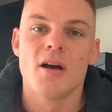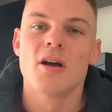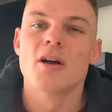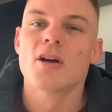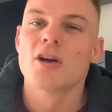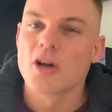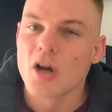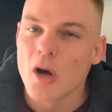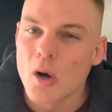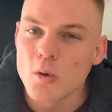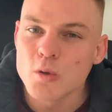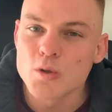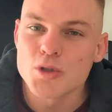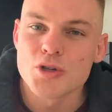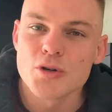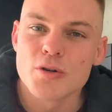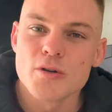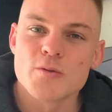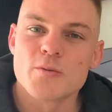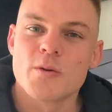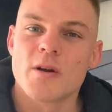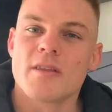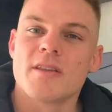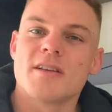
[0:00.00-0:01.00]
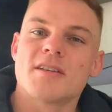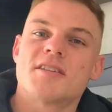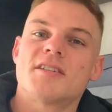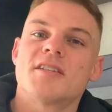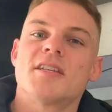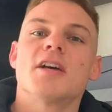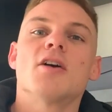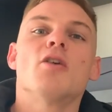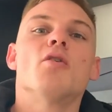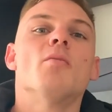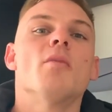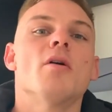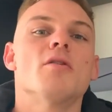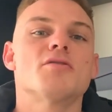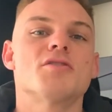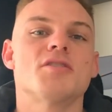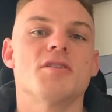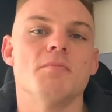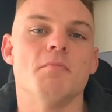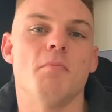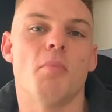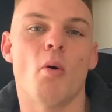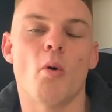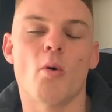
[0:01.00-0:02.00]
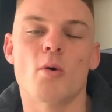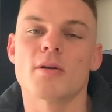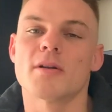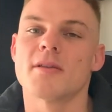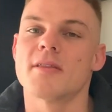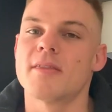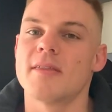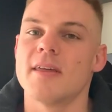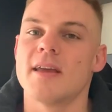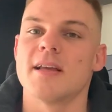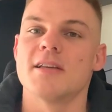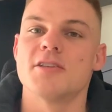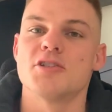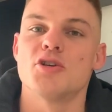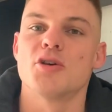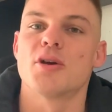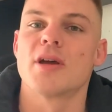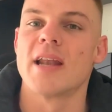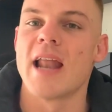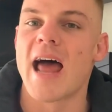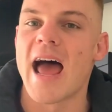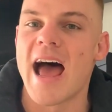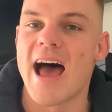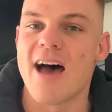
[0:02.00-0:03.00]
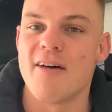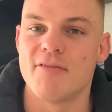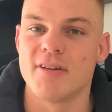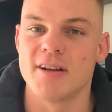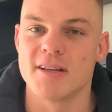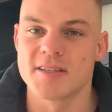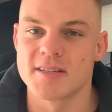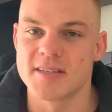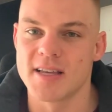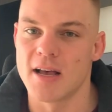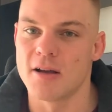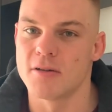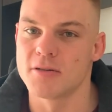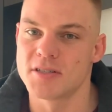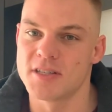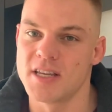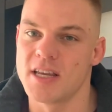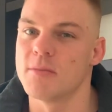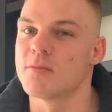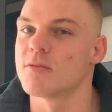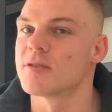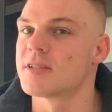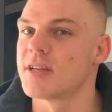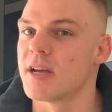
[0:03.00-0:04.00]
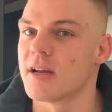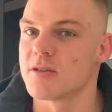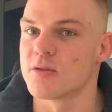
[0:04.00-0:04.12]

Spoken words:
Culture is one of the single most important things you can have in a sales team or sales